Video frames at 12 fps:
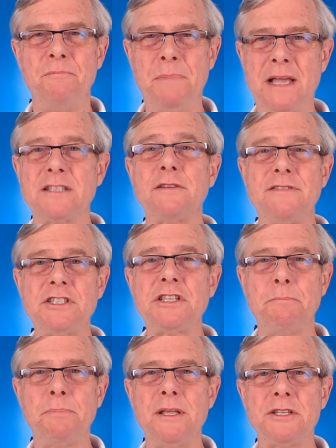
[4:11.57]
because of its
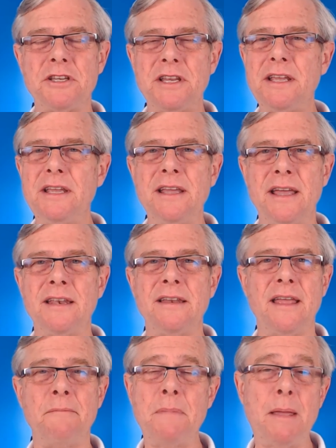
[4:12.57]
simplicity,
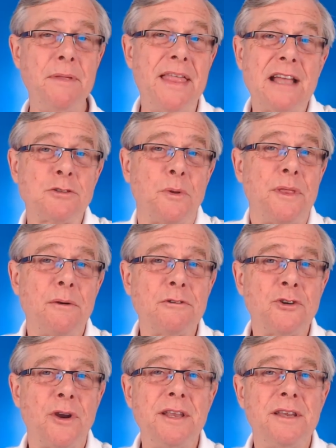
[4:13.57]
and maybe that's what they
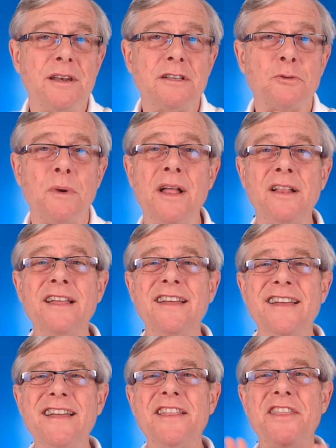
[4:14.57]
were trained in as well,
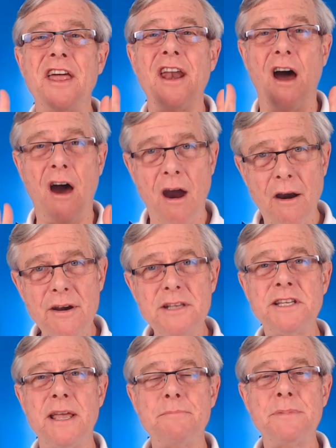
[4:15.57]
that are
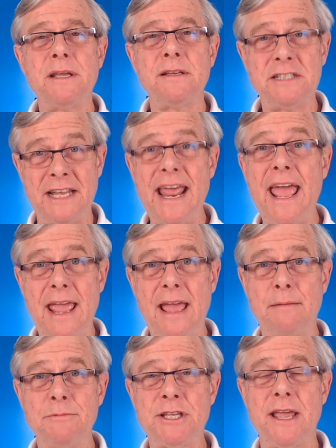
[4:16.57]
attempting, today
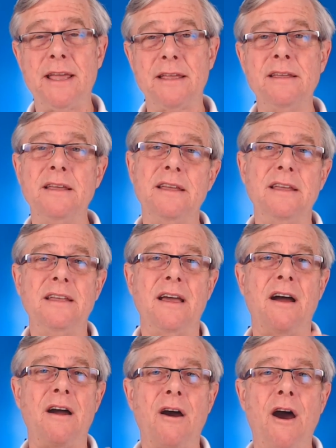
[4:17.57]
I'm saying,
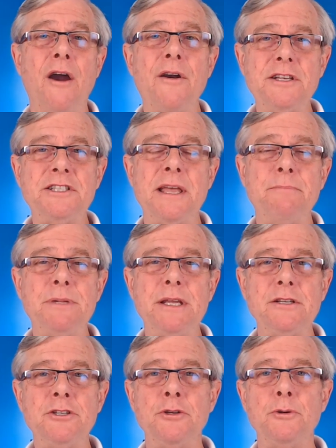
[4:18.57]
are
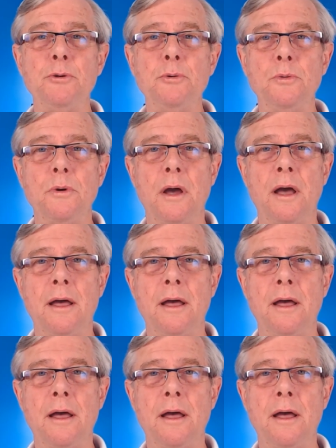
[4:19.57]
attempting to